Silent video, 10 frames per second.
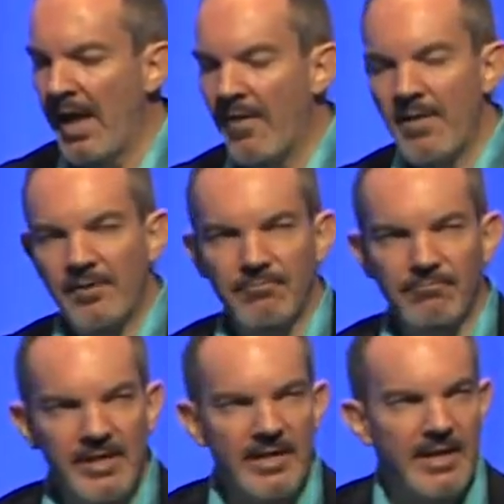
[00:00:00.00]
And that's
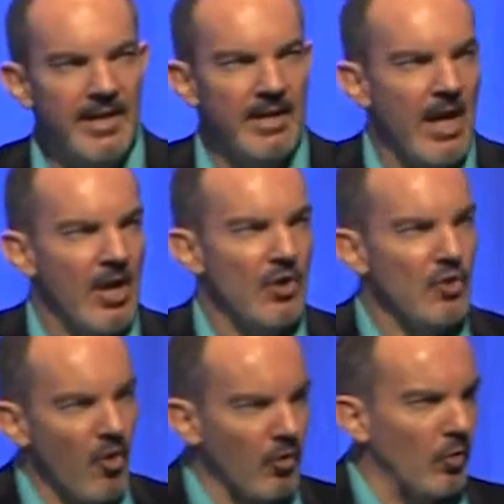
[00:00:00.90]
really
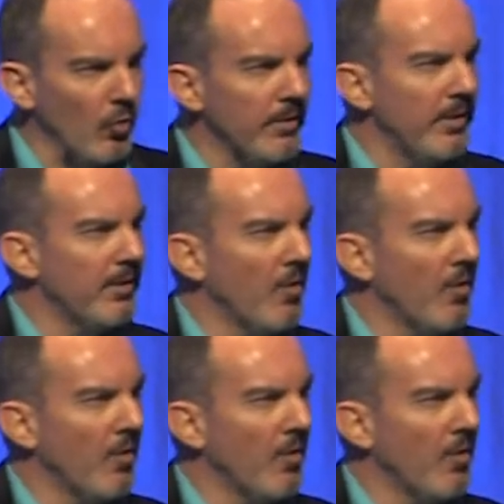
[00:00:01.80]
not good